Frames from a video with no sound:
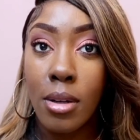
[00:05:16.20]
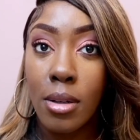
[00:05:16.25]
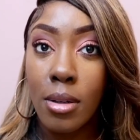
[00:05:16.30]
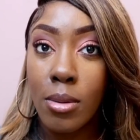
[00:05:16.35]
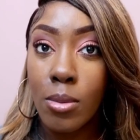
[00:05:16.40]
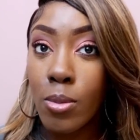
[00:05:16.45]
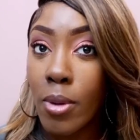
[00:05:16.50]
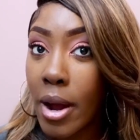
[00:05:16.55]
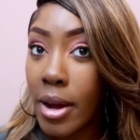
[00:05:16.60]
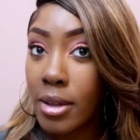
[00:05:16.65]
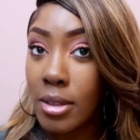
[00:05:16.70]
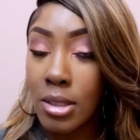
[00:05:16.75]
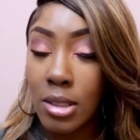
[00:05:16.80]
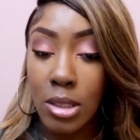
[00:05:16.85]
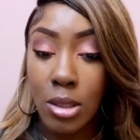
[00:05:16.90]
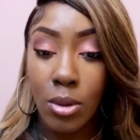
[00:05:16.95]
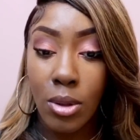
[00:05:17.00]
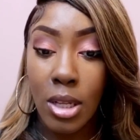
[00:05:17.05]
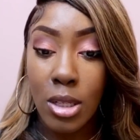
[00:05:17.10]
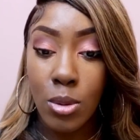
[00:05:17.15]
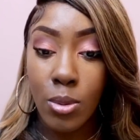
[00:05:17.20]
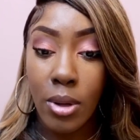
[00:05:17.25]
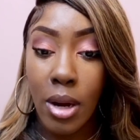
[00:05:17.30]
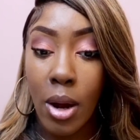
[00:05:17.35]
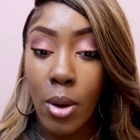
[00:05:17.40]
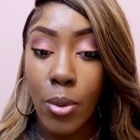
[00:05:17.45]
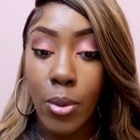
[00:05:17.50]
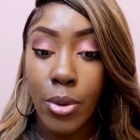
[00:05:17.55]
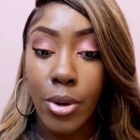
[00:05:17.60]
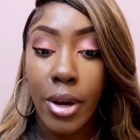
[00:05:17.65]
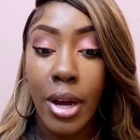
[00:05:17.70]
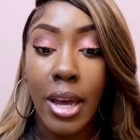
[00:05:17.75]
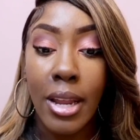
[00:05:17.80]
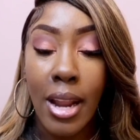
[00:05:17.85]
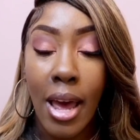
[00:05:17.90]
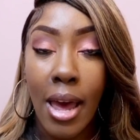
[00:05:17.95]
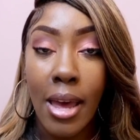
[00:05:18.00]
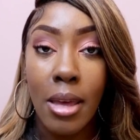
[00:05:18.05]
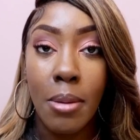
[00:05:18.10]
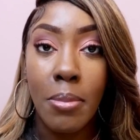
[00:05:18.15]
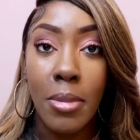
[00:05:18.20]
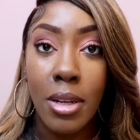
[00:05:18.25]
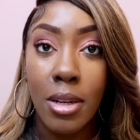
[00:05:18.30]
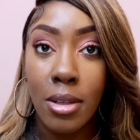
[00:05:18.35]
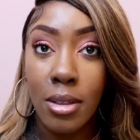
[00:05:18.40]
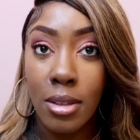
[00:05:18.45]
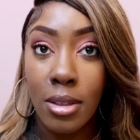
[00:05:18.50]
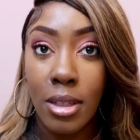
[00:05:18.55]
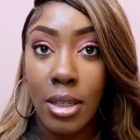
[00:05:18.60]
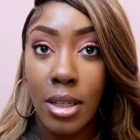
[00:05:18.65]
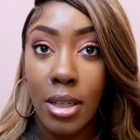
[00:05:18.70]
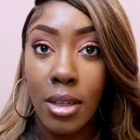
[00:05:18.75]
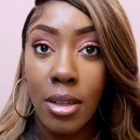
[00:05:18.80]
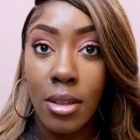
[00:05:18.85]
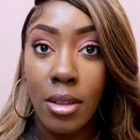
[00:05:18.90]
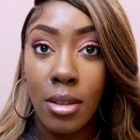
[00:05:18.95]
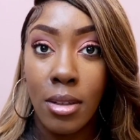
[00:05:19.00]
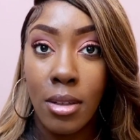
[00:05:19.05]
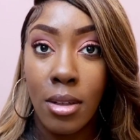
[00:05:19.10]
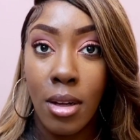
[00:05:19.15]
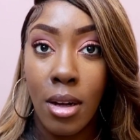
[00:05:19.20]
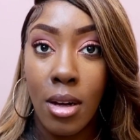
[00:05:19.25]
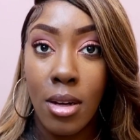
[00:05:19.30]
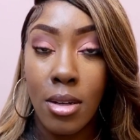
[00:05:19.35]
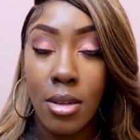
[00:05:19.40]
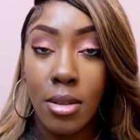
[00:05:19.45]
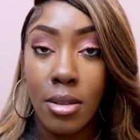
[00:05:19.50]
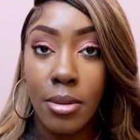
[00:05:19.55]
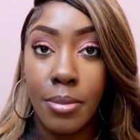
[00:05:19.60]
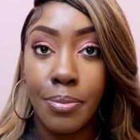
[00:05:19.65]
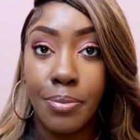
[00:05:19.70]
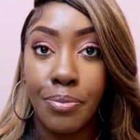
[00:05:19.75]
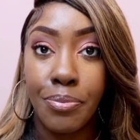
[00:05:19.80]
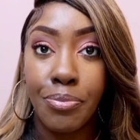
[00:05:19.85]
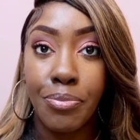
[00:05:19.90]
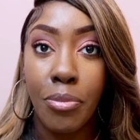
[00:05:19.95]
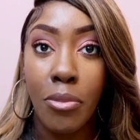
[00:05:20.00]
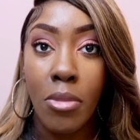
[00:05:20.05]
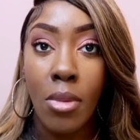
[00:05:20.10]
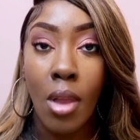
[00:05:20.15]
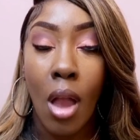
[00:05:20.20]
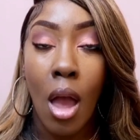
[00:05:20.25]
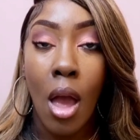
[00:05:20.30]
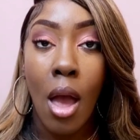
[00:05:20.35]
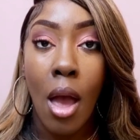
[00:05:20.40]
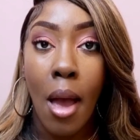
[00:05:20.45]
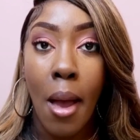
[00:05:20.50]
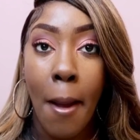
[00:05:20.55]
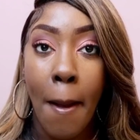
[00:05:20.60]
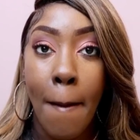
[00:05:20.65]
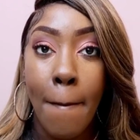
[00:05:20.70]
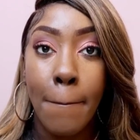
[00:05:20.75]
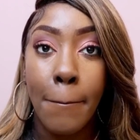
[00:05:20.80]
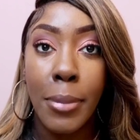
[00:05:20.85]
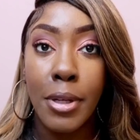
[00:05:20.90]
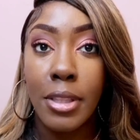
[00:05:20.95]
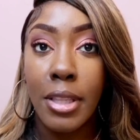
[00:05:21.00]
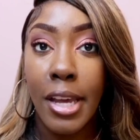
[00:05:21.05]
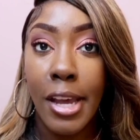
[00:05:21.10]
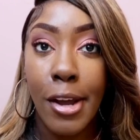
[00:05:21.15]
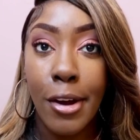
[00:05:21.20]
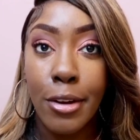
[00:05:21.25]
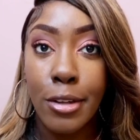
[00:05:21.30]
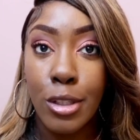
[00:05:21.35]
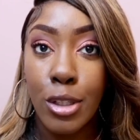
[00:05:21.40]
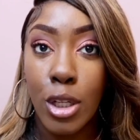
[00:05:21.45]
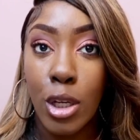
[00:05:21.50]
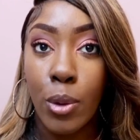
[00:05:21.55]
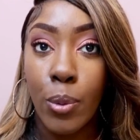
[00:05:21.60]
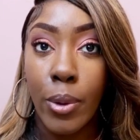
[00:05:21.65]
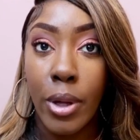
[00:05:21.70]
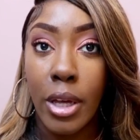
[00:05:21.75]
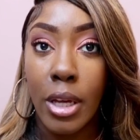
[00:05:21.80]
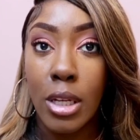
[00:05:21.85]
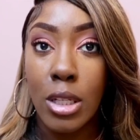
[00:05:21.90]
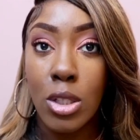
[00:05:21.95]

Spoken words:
right, so that's what I ordered, and I immediately put the hair into a wig.